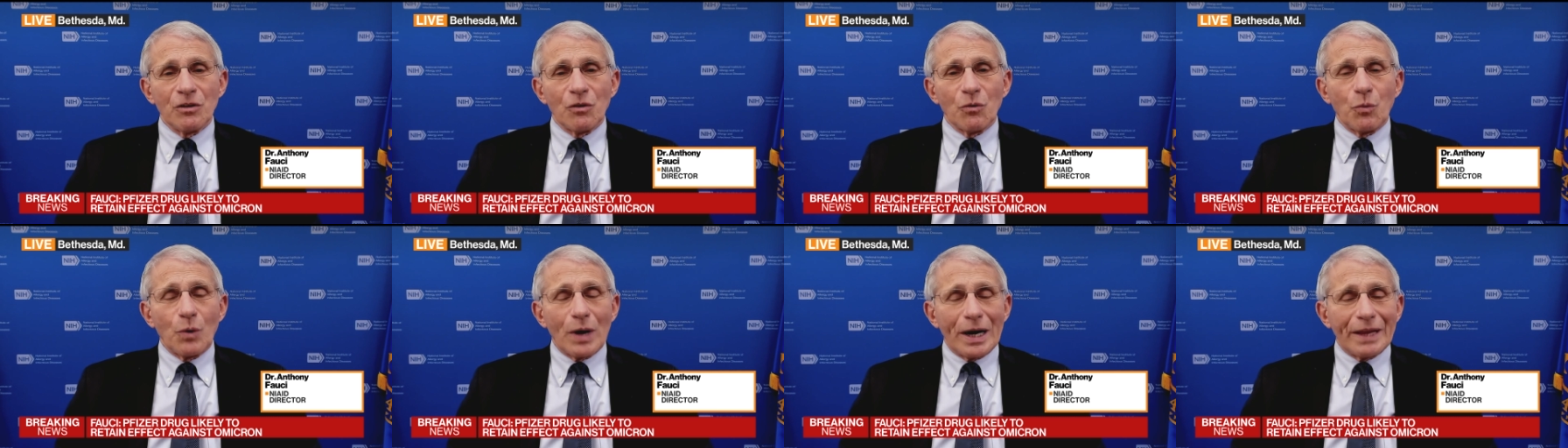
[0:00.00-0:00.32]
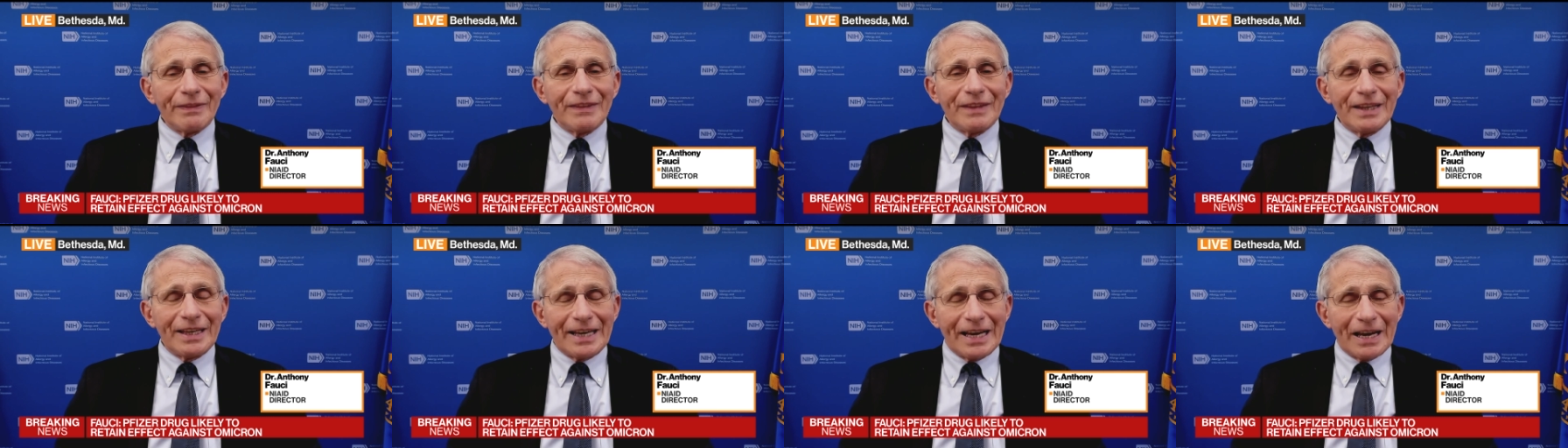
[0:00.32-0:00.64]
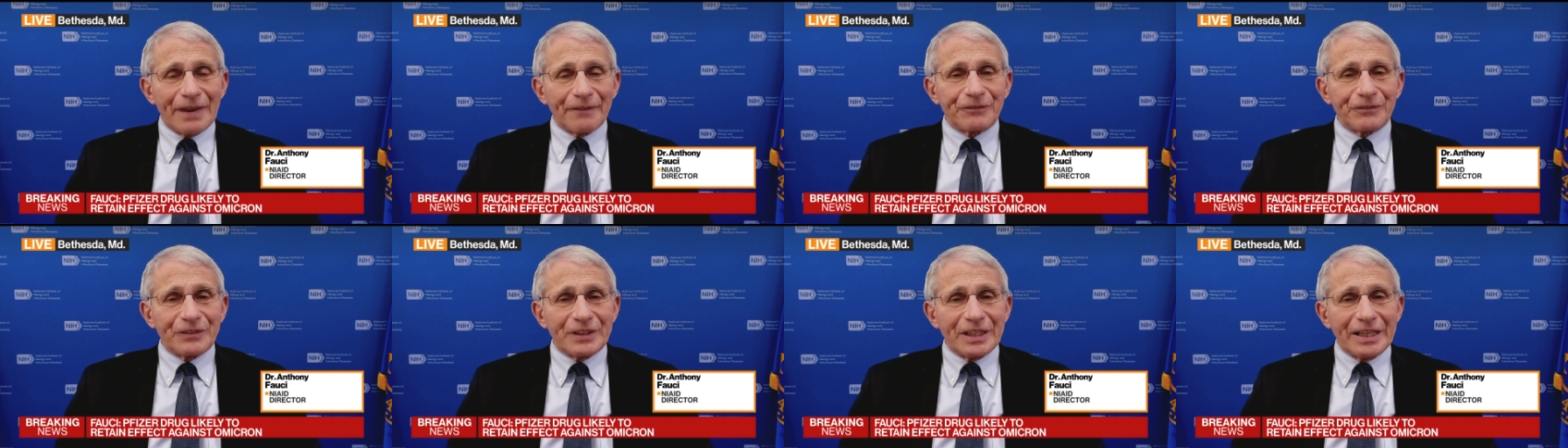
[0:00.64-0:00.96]
When the
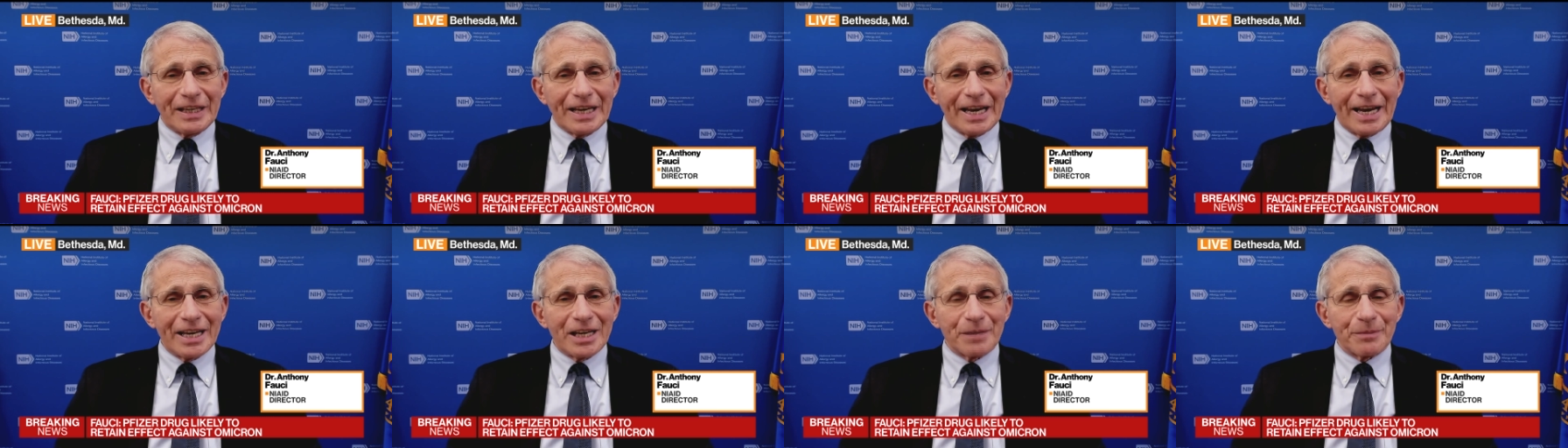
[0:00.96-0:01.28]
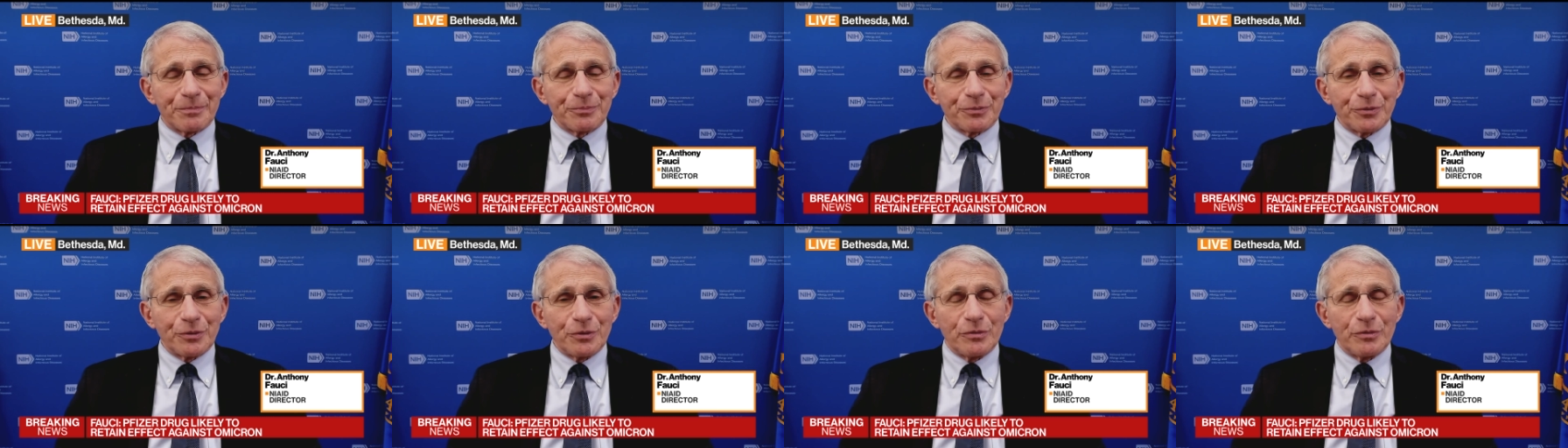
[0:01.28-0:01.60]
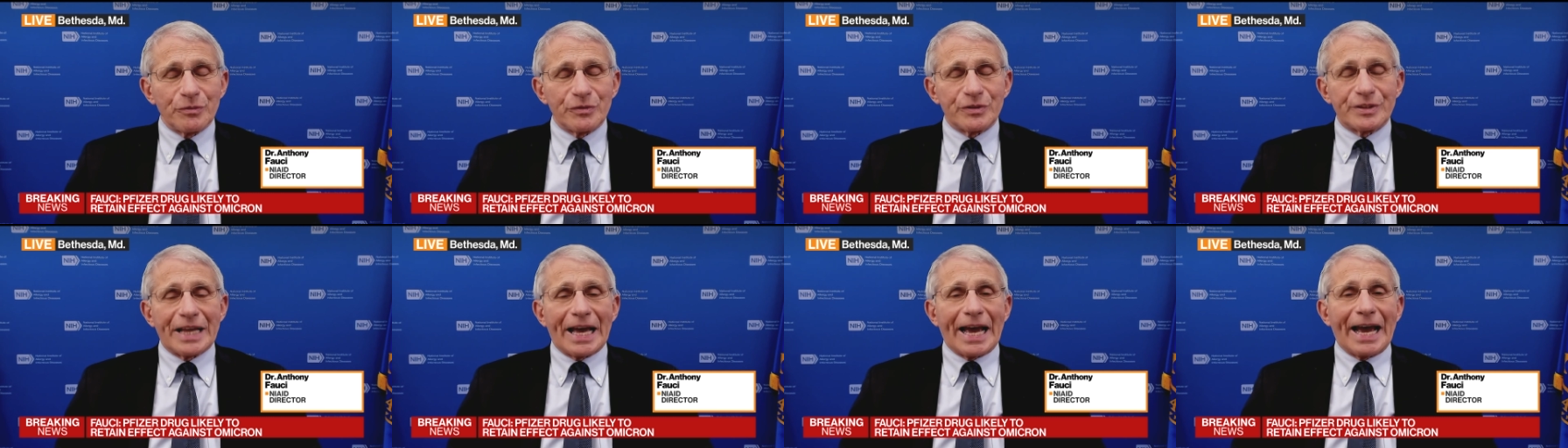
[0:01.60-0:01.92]
FDA
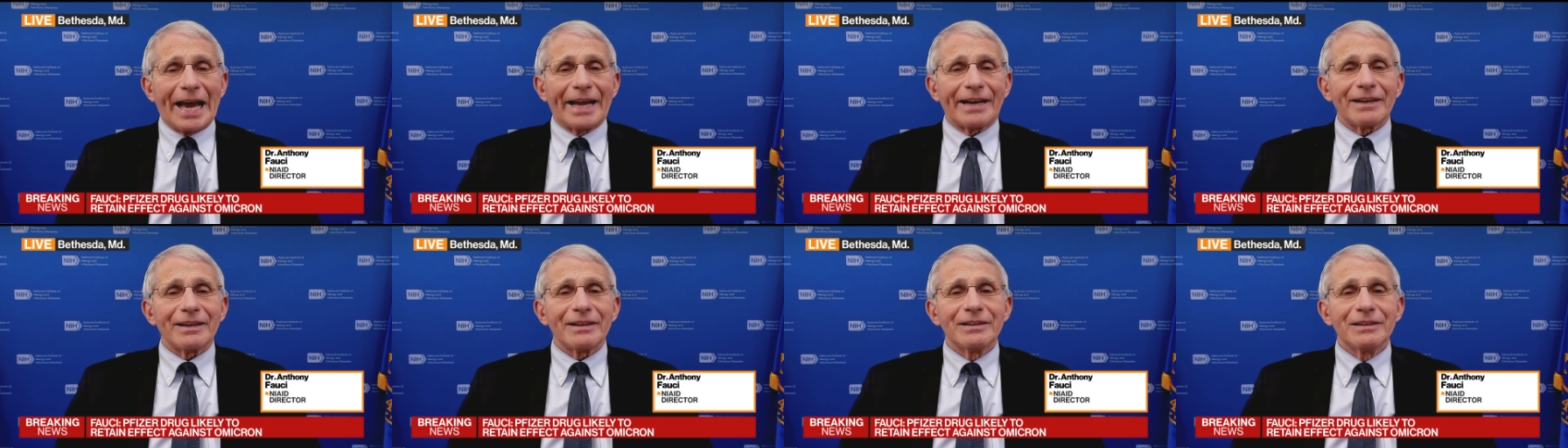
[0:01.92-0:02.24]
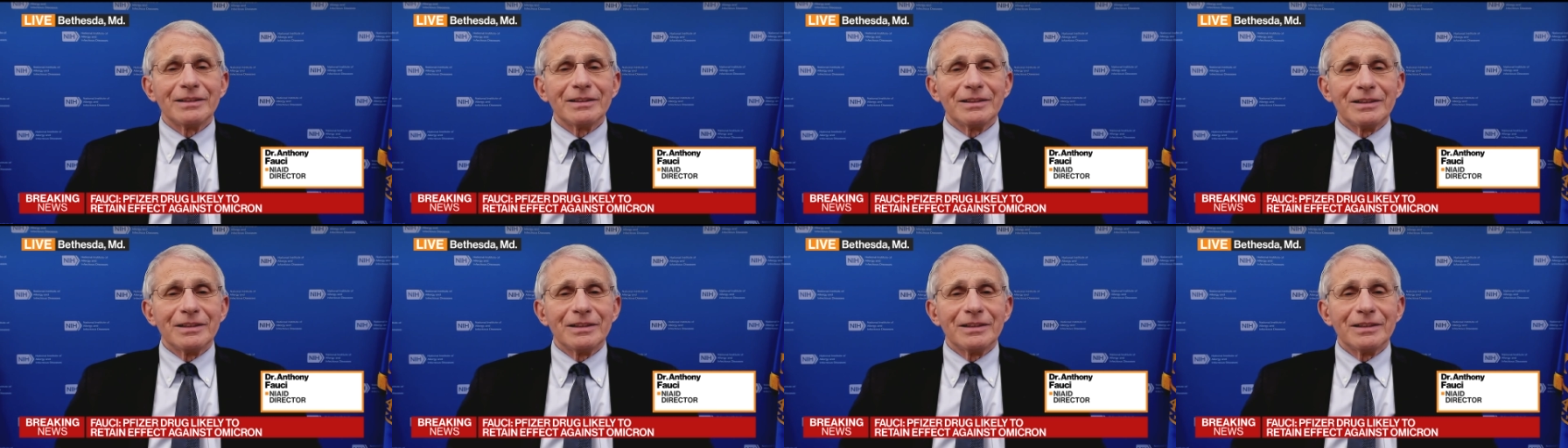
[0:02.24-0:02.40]
approves that,